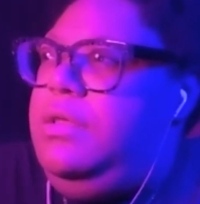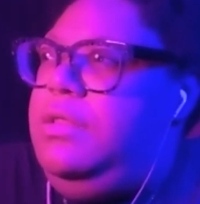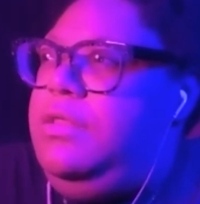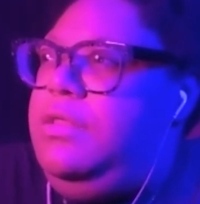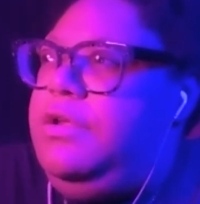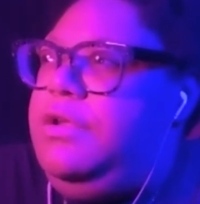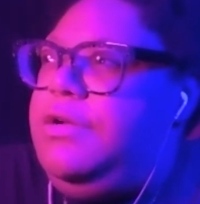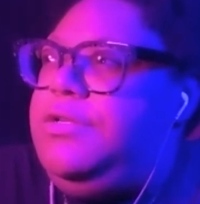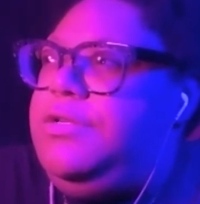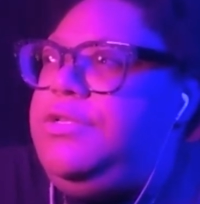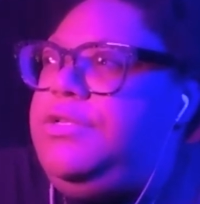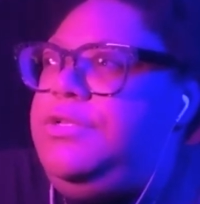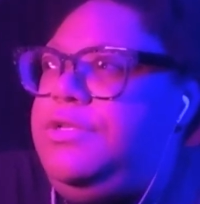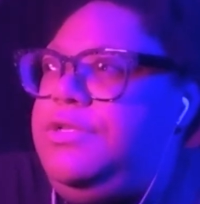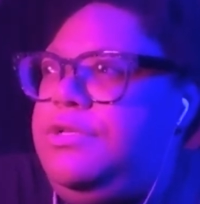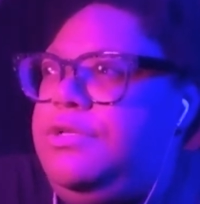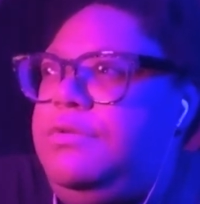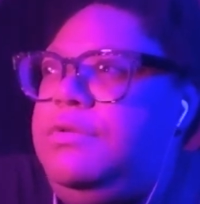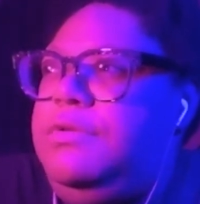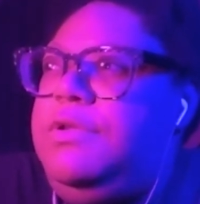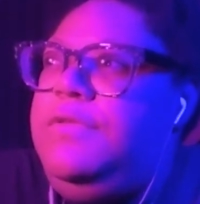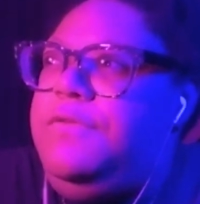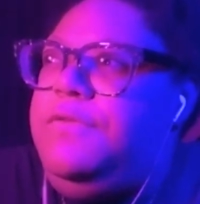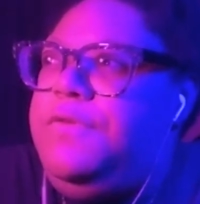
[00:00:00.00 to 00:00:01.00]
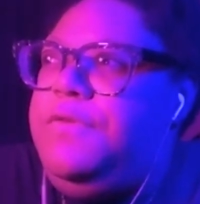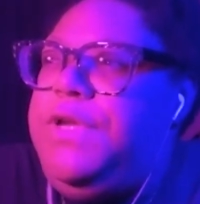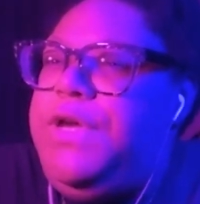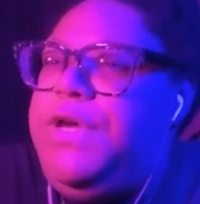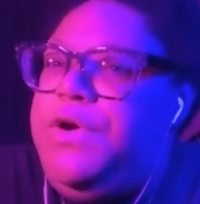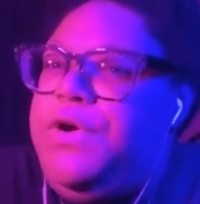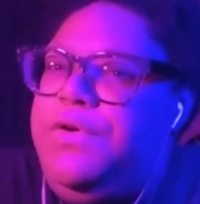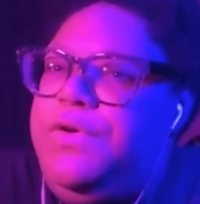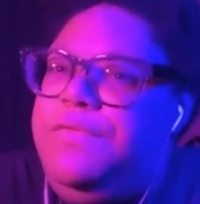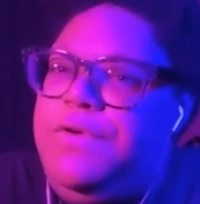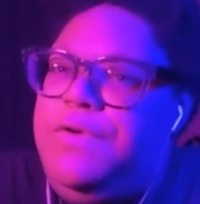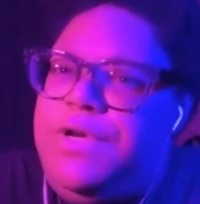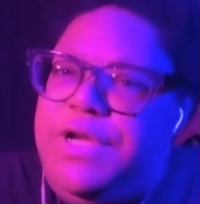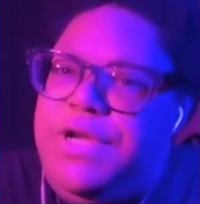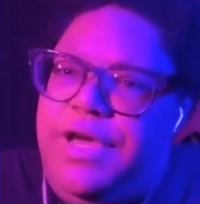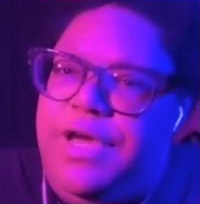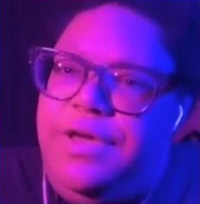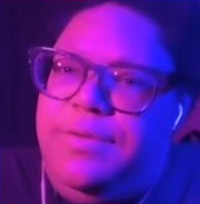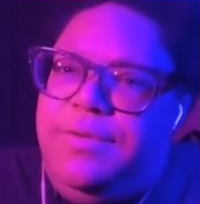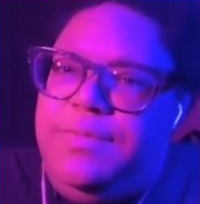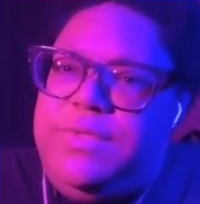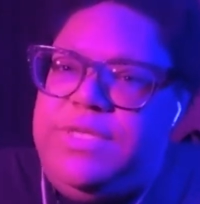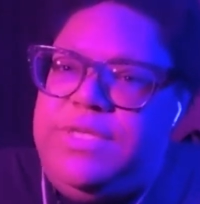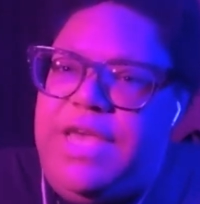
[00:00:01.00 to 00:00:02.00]
there's two to three
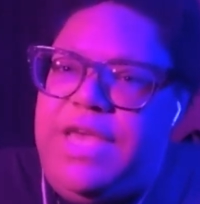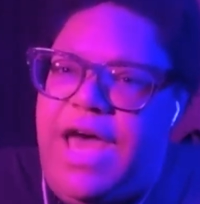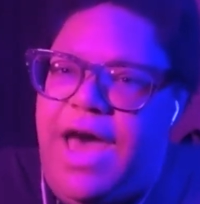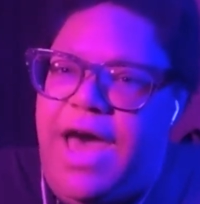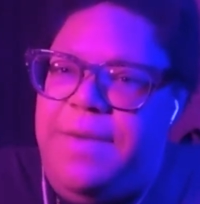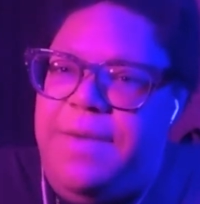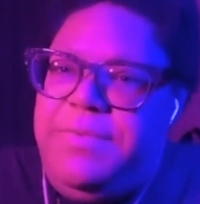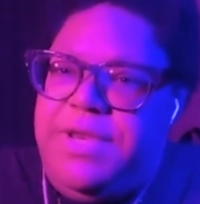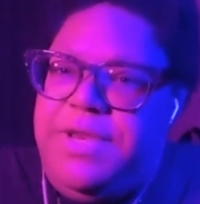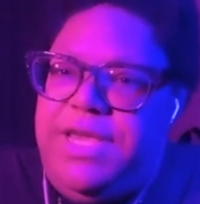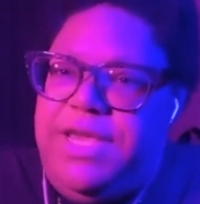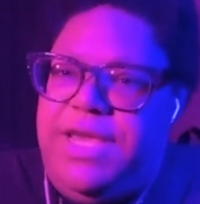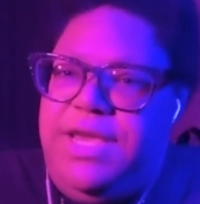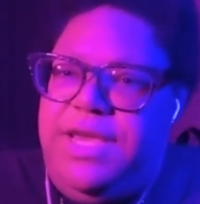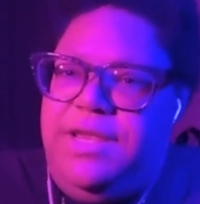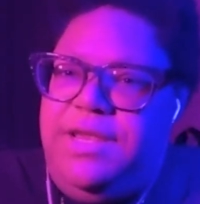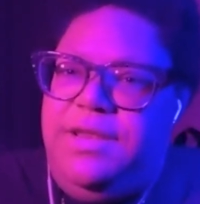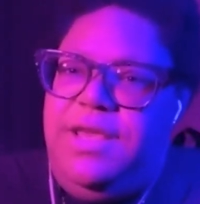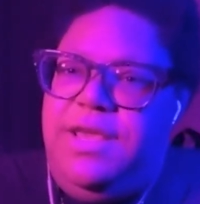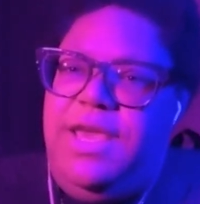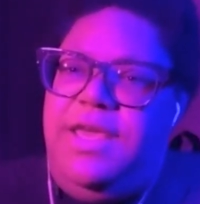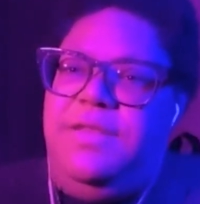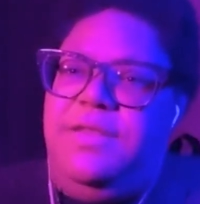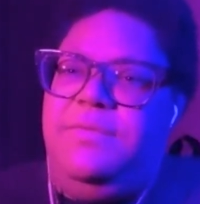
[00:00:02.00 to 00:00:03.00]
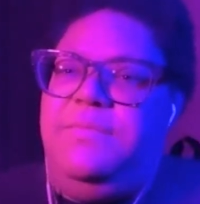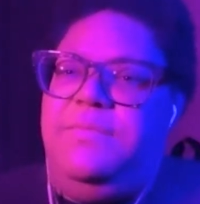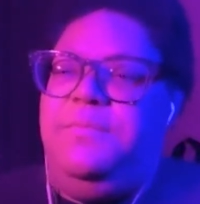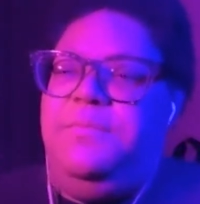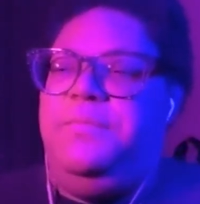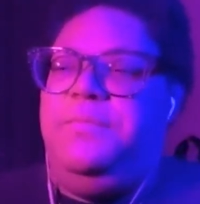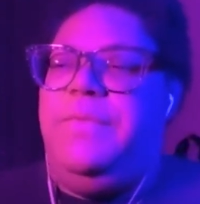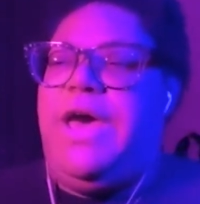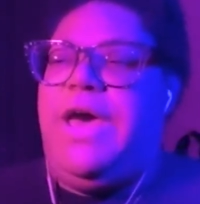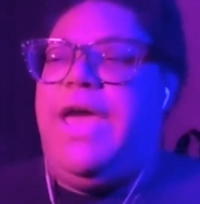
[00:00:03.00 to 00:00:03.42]
overdubs happening, and by